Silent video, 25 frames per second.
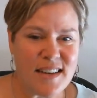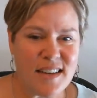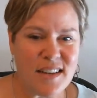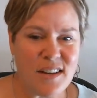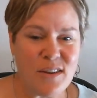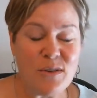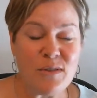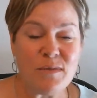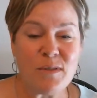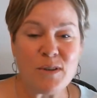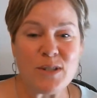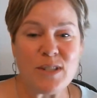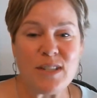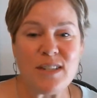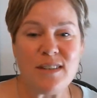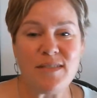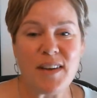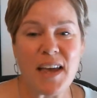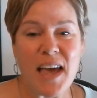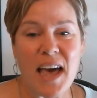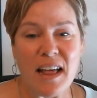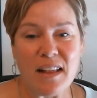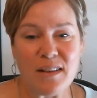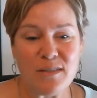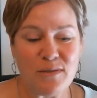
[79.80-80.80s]
University of
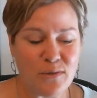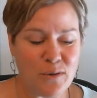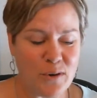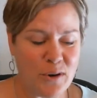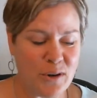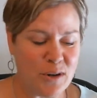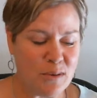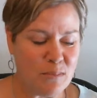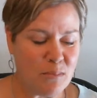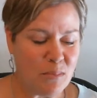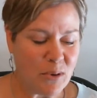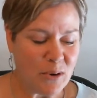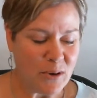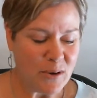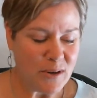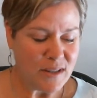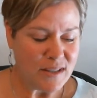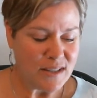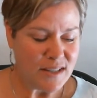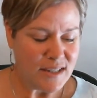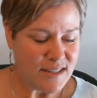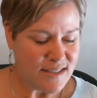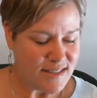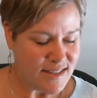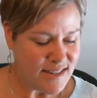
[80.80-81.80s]
California,
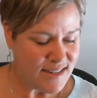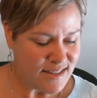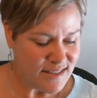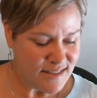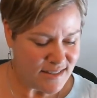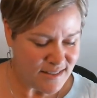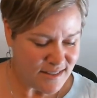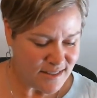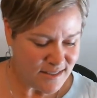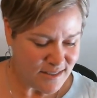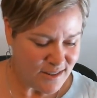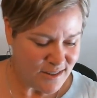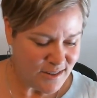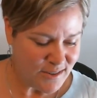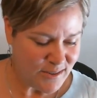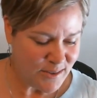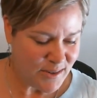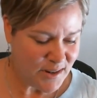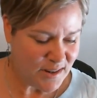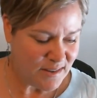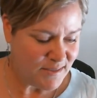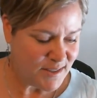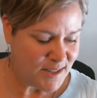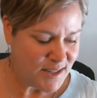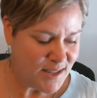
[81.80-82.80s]
Berkeley's Institute
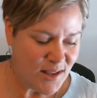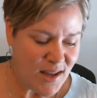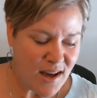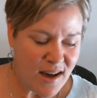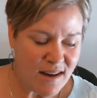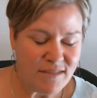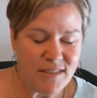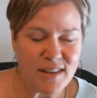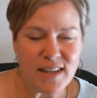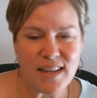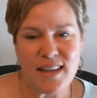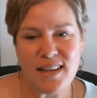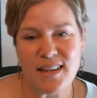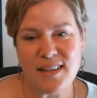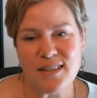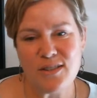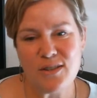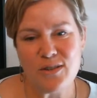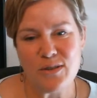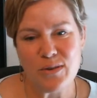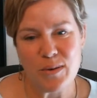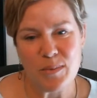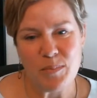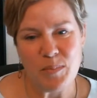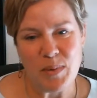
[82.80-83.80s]
of Slavic, East
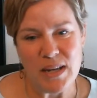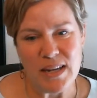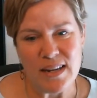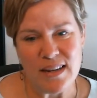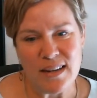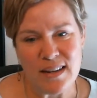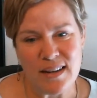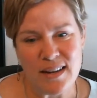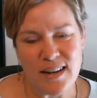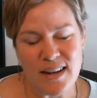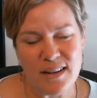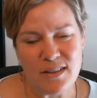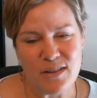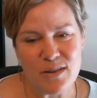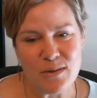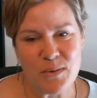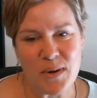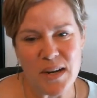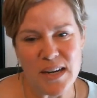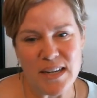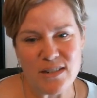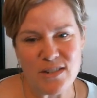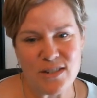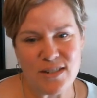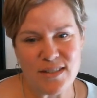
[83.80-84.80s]
European, and
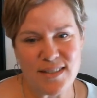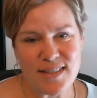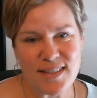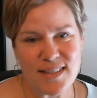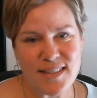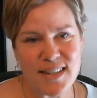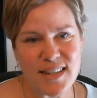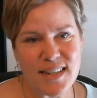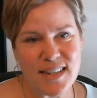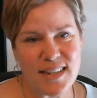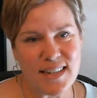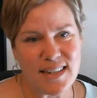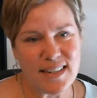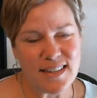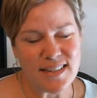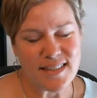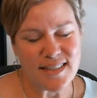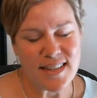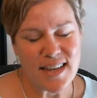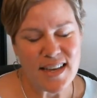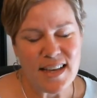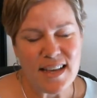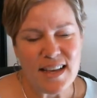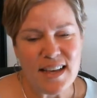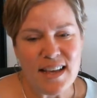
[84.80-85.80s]
Eurasian Studies.
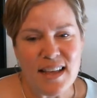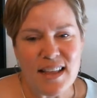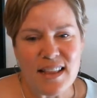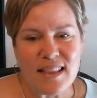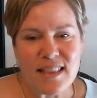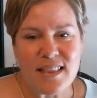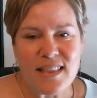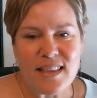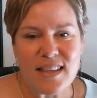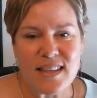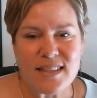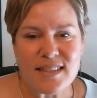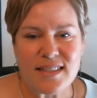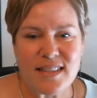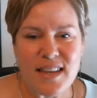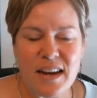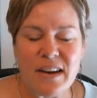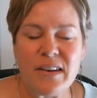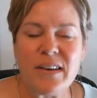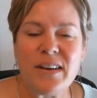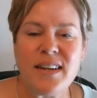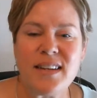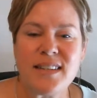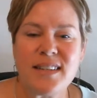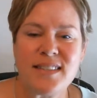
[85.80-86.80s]
This
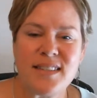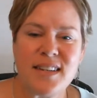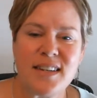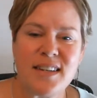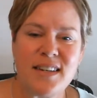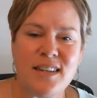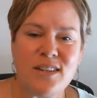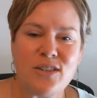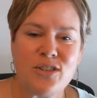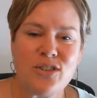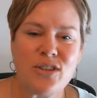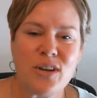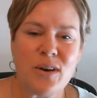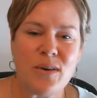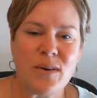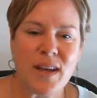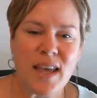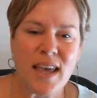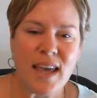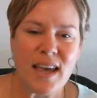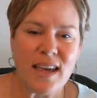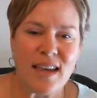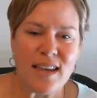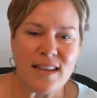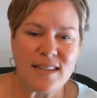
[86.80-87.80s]
Area Studies
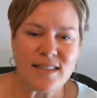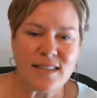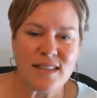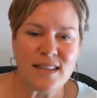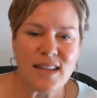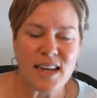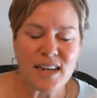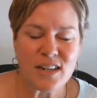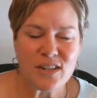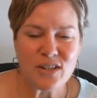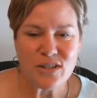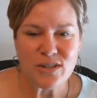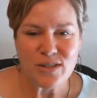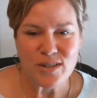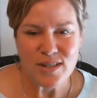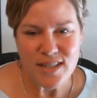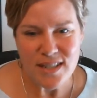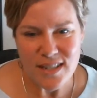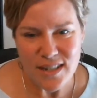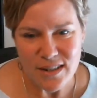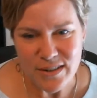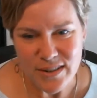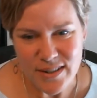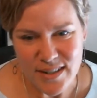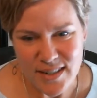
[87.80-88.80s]
Showcase lecture
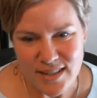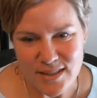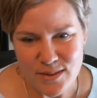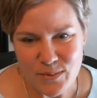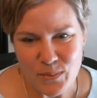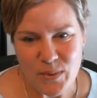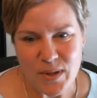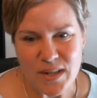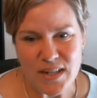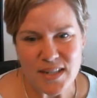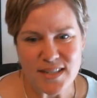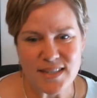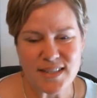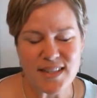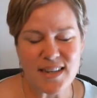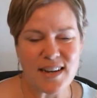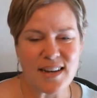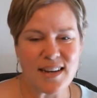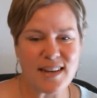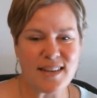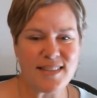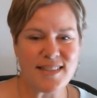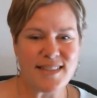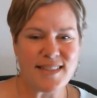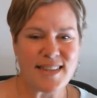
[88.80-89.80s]
series was
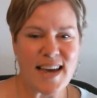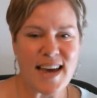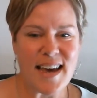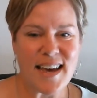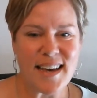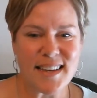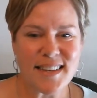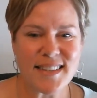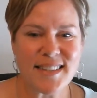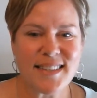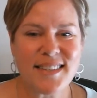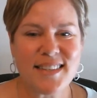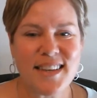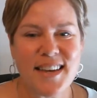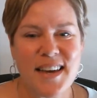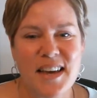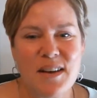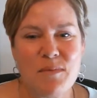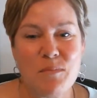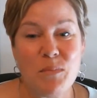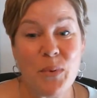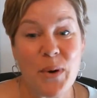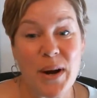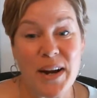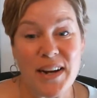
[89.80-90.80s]
Zach's
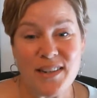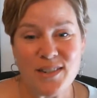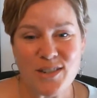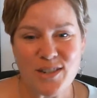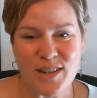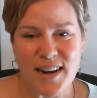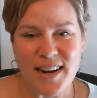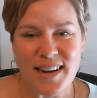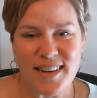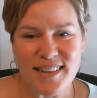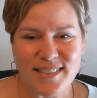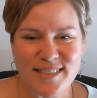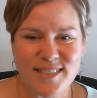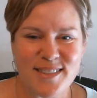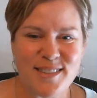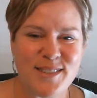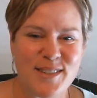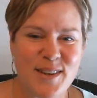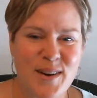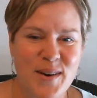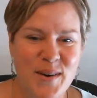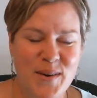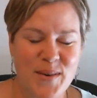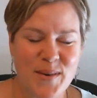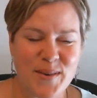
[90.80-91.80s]
brainchild.
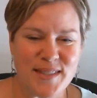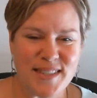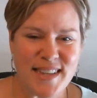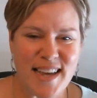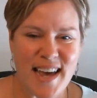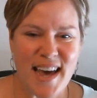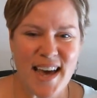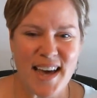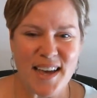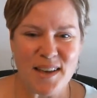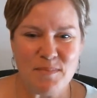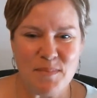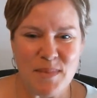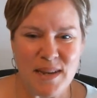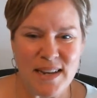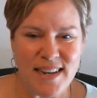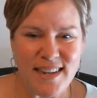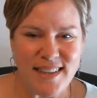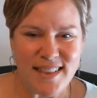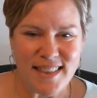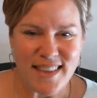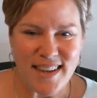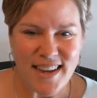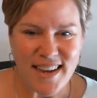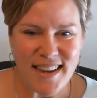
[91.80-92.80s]
So Zach,
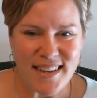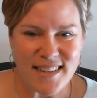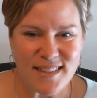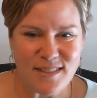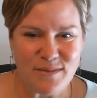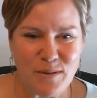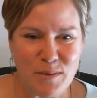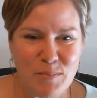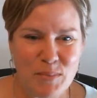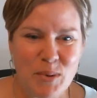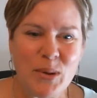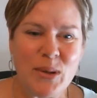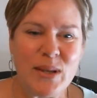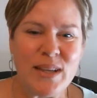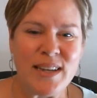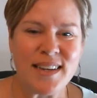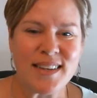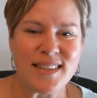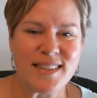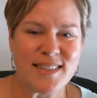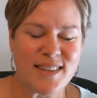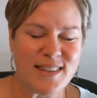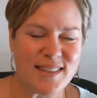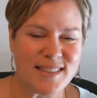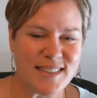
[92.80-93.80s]
many thanks for pulling
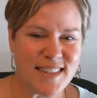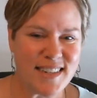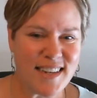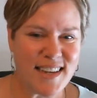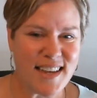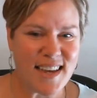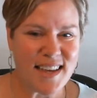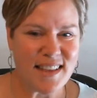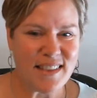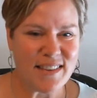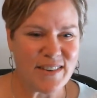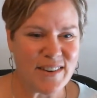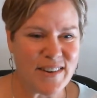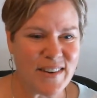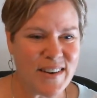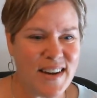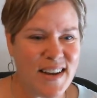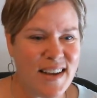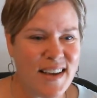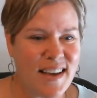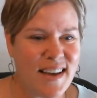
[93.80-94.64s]
us all together